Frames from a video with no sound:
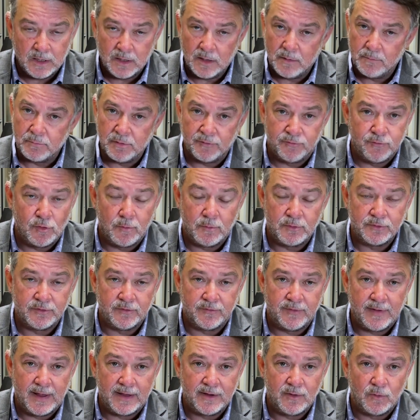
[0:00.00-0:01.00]
Performance
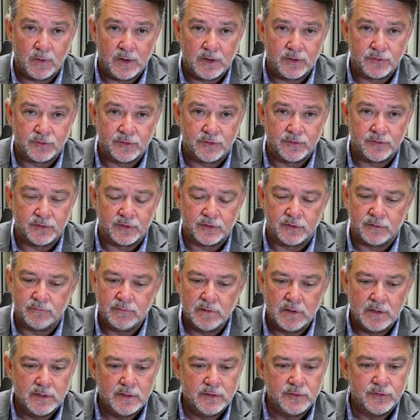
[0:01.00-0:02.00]
evaluations and
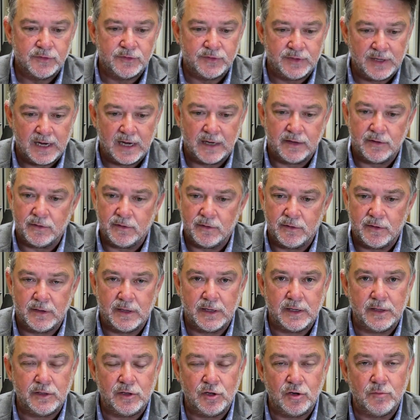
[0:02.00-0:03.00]

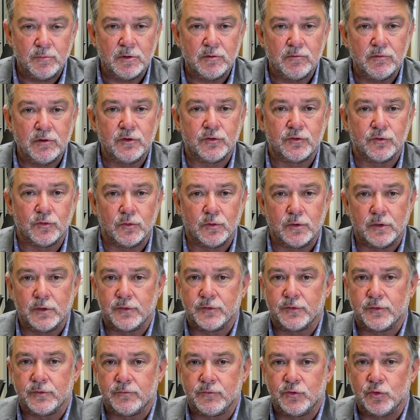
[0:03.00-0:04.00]
standard human
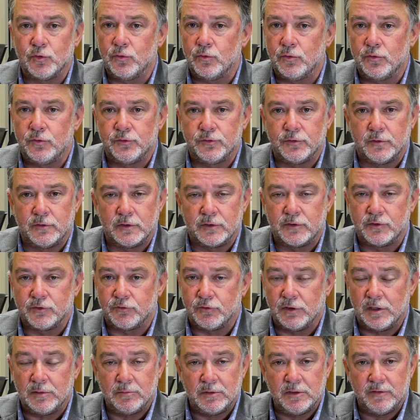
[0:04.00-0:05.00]
resource tools are
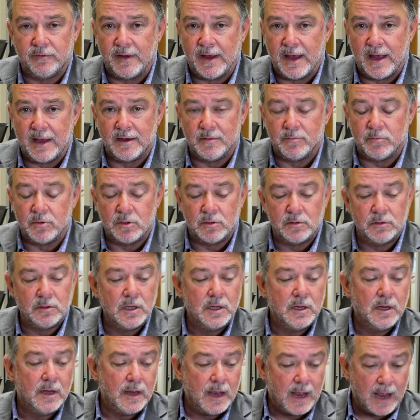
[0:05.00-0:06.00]
extremely valuable.
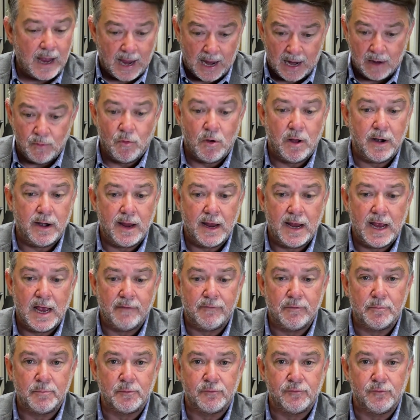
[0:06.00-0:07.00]
I want to
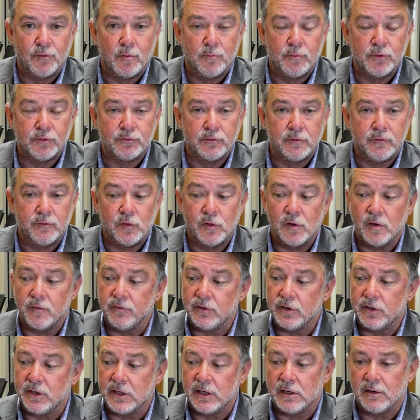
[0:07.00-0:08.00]
have a performance review
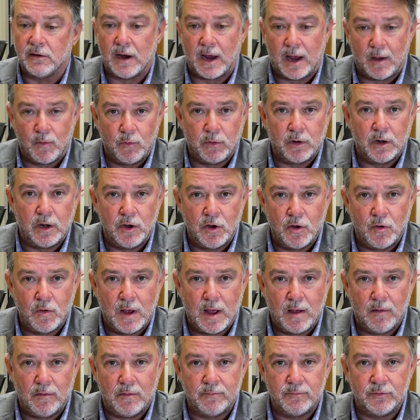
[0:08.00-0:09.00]
every year. I want to know
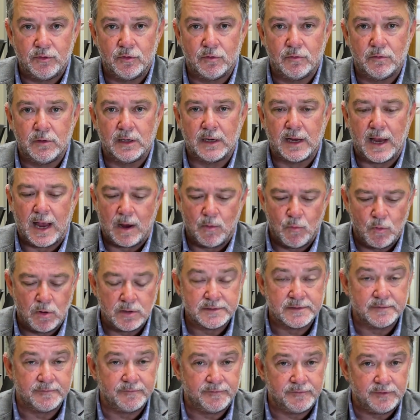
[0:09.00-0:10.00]
how I'm doing. I
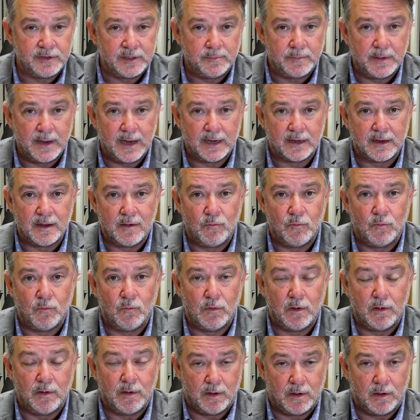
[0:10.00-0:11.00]
want some feedback
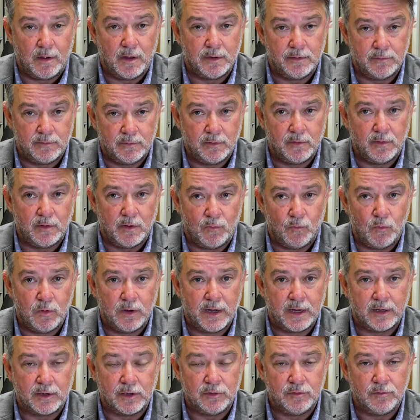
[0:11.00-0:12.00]
on what
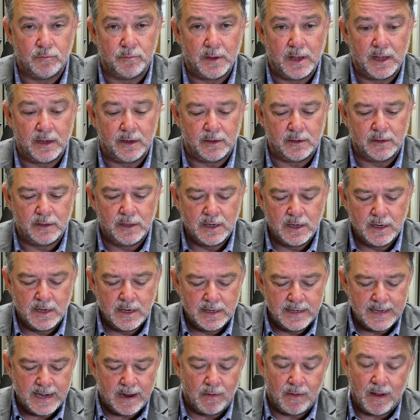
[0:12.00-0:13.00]
I could do better.
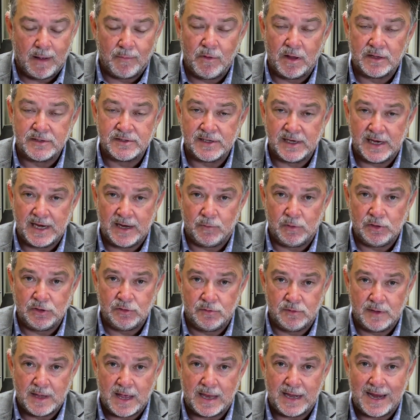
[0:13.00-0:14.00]
Now, I'm not saying we
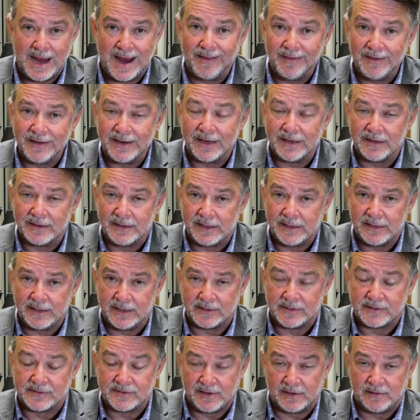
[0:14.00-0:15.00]
do that elegantly
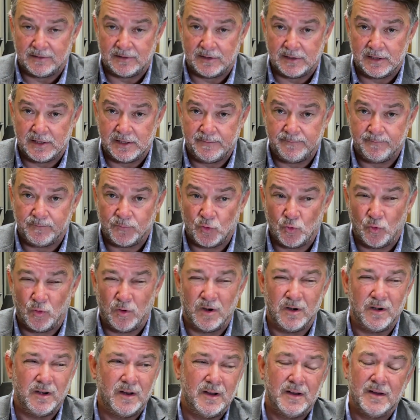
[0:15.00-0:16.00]
necessarily,
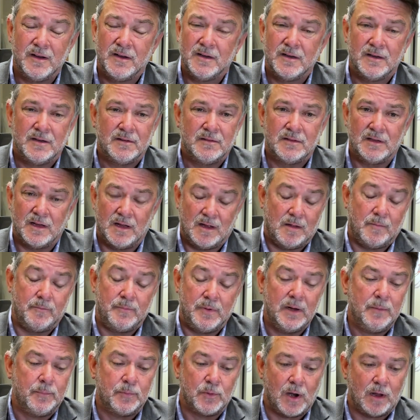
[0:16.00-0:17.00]
or a
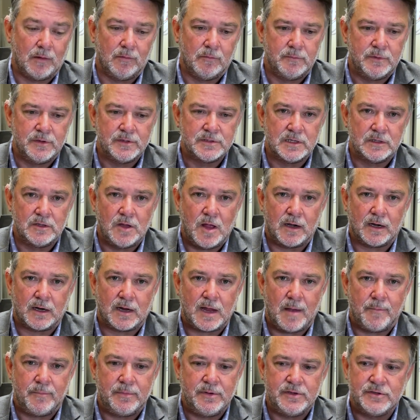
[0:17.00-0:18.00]
big problem is a lot of
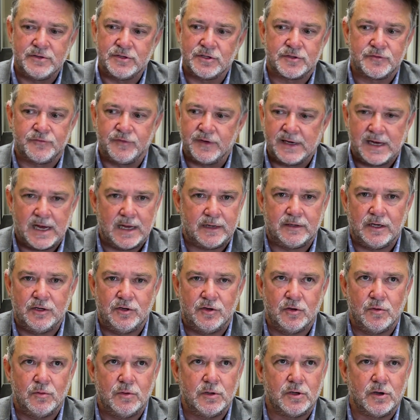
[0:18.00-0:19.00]
companies just forget to
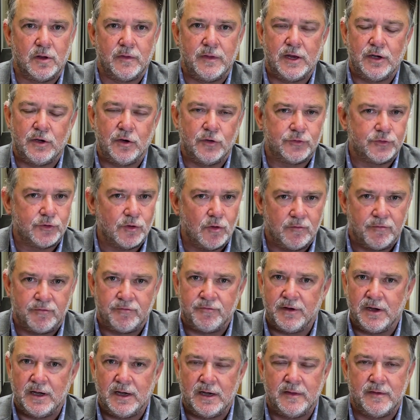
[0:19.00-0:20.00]
do it, or they just don't
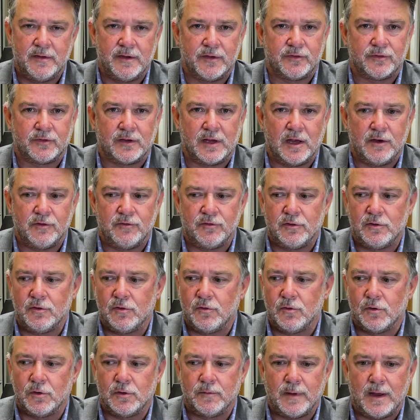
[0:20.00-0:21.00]
fit it in their schedule,
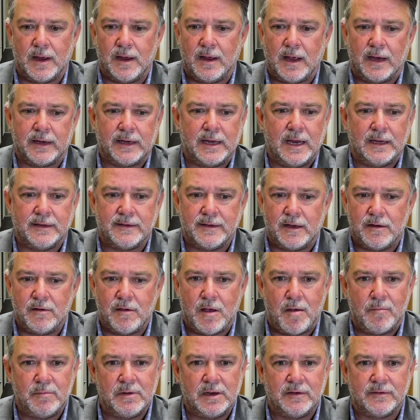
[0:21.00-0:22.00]
or I can't tell you
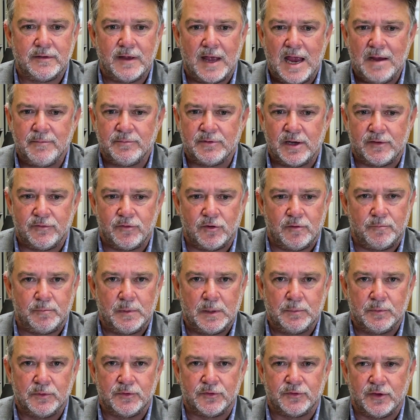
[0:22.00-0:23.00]
how many times I've heard
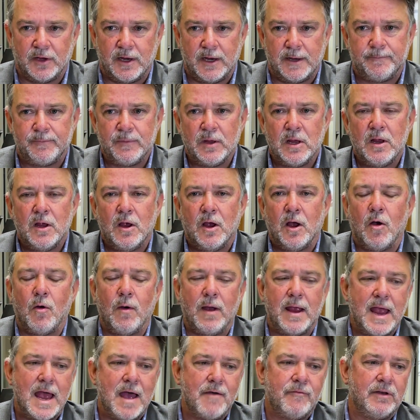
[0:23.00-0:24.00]
people say, oh,
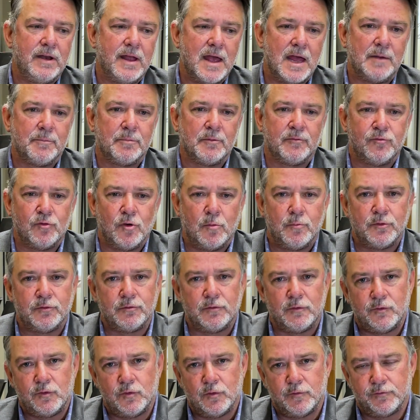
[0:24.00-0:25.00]
I haven't had a performance
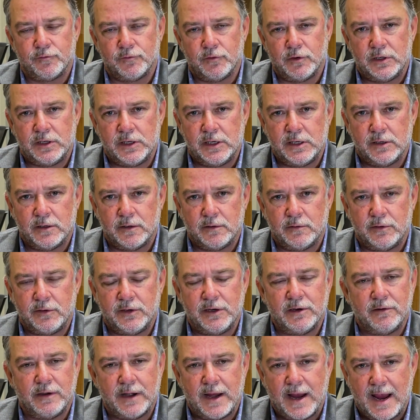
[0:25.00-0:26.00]
review for a
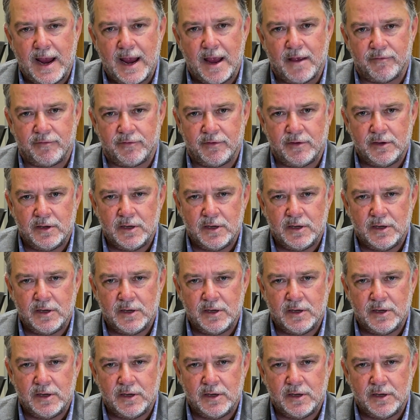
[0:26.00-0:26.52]
year and a half.